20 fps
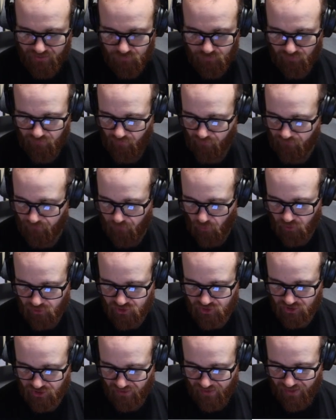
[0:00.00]
we've
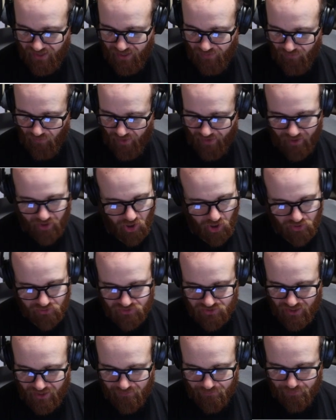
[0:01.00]
unfortunately hit like our
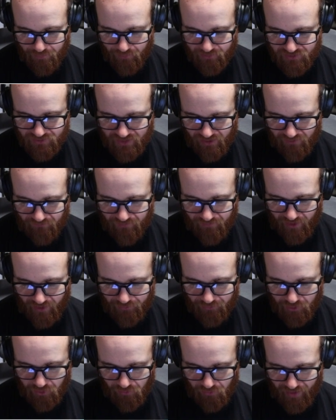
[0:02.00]
10%
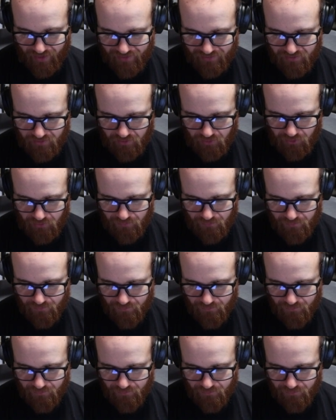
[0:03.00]
failure rate here.